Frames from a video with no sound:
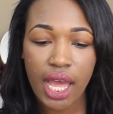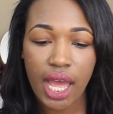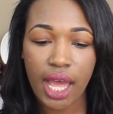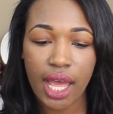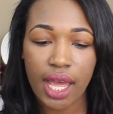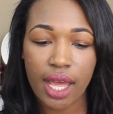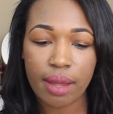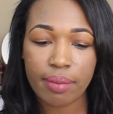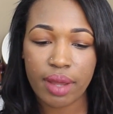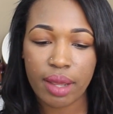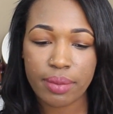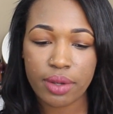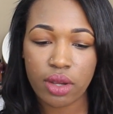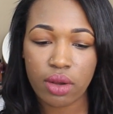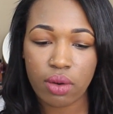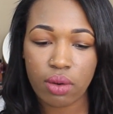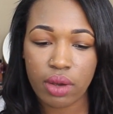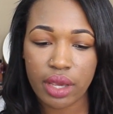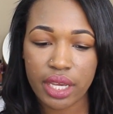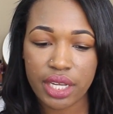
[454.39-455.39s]
um, I'm
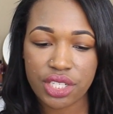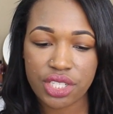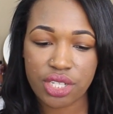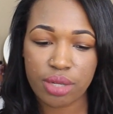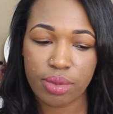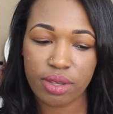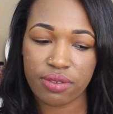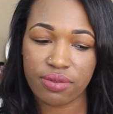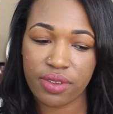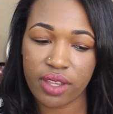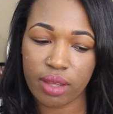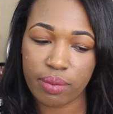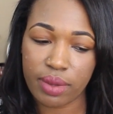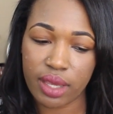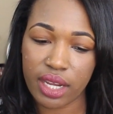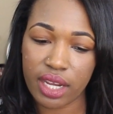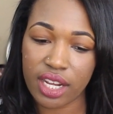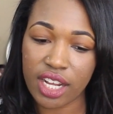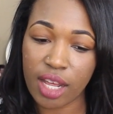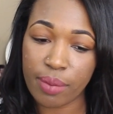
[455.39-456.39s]
going to be
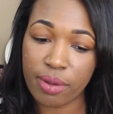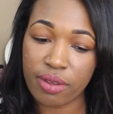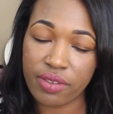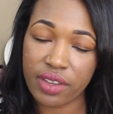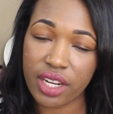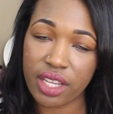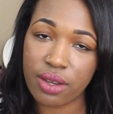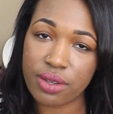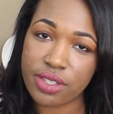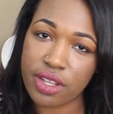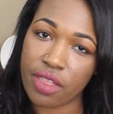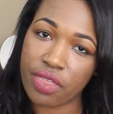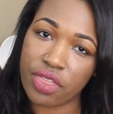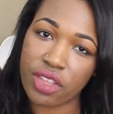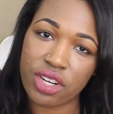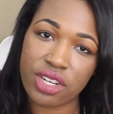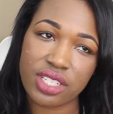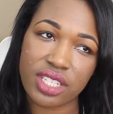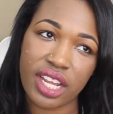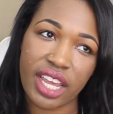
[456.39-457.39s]
filming a couple videos on
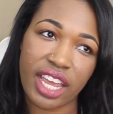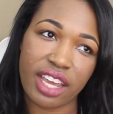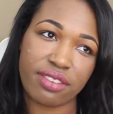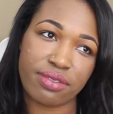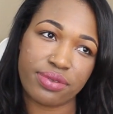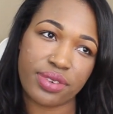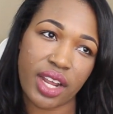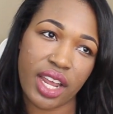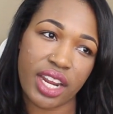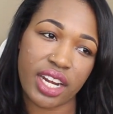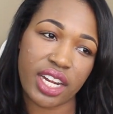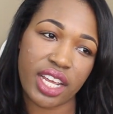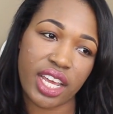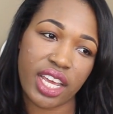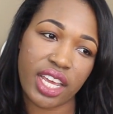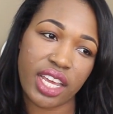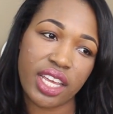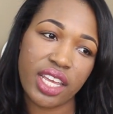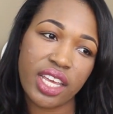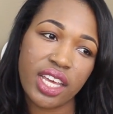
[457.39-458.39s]
Thursday and
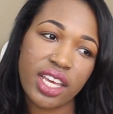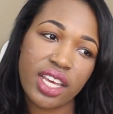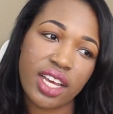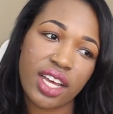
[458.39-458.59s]
Friday